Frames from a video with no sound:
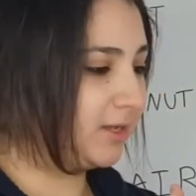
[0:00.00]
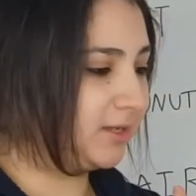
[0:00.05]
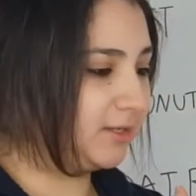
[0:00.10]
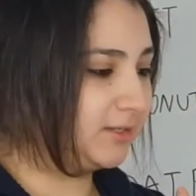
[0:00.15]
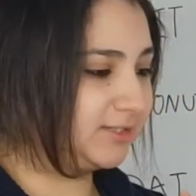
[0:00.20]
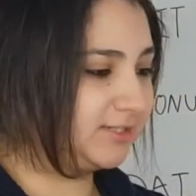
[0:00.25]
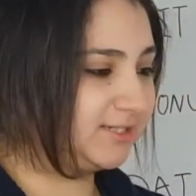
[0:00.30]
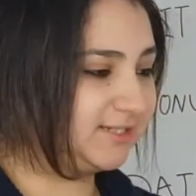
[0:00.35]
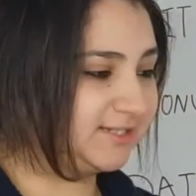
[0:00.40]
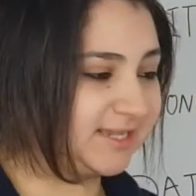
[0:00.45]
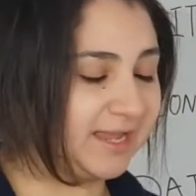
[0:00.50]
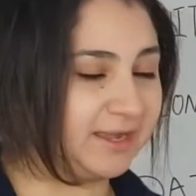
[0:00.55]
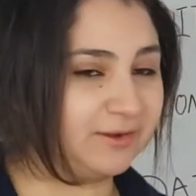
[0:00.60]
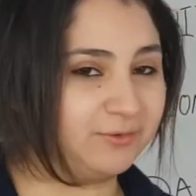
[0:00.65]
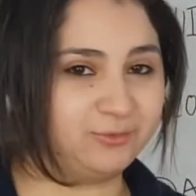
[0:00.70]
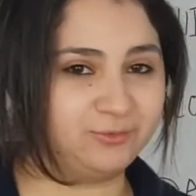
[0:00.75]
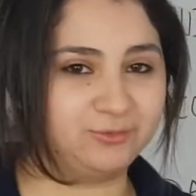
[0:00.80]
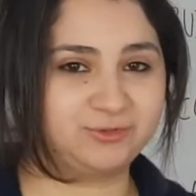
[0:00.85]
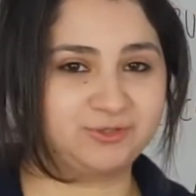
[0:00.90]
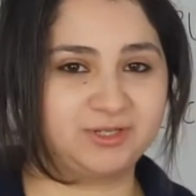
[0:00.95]

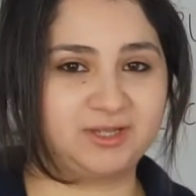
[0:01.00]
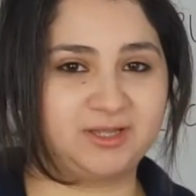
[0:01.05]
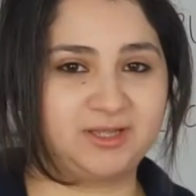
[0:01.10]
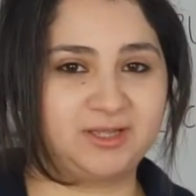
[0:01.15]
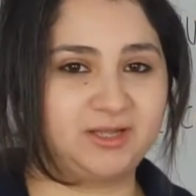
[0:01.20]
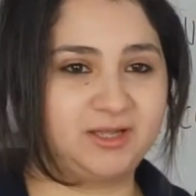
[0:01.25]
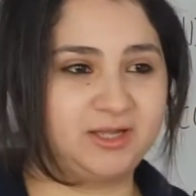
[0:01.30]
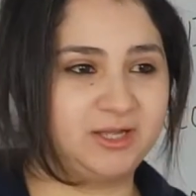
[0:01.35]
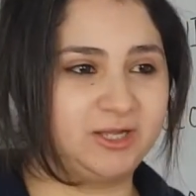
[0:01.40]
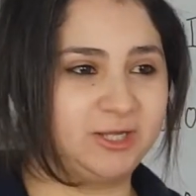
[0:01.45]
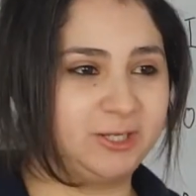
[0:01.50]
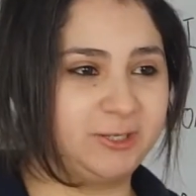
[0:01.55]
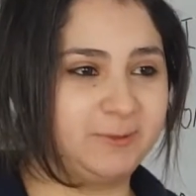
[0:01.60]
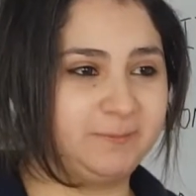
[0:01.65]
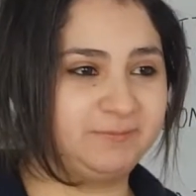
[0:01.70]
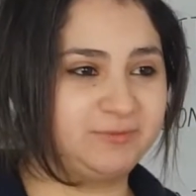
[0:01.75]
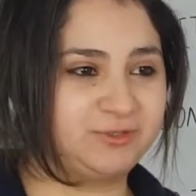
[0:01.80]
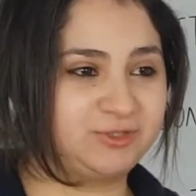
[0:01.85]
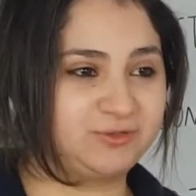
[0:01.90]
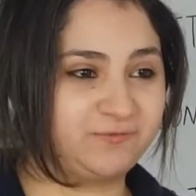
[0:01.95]
cells
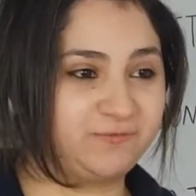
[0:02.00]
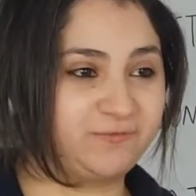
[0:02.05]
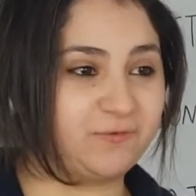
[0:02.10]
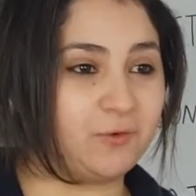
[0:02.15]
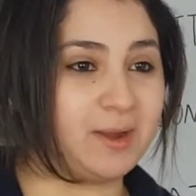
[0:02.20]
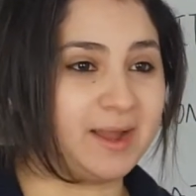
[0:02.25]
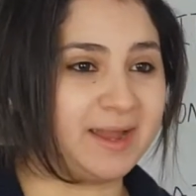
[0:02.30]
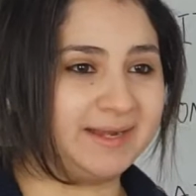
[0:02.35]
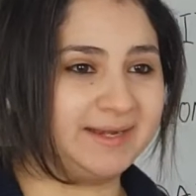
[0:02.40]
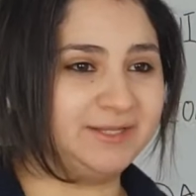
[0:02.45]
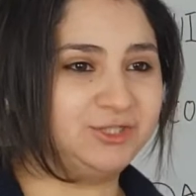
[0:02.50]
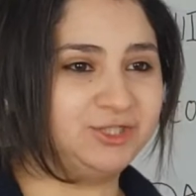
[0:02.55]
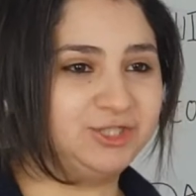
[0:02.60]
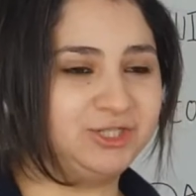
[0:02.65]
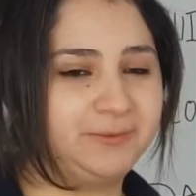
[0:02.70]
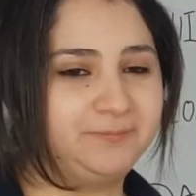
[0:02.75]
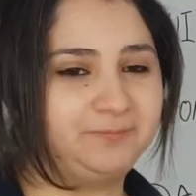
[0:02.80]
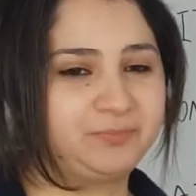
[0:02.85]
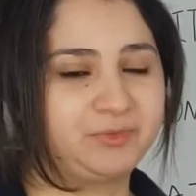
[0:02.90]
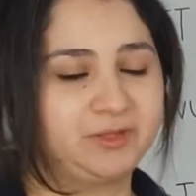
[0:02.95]
for
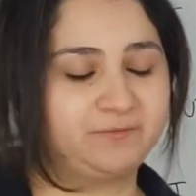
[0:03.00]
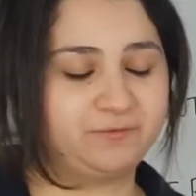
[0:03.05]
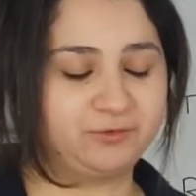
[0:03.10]
energy.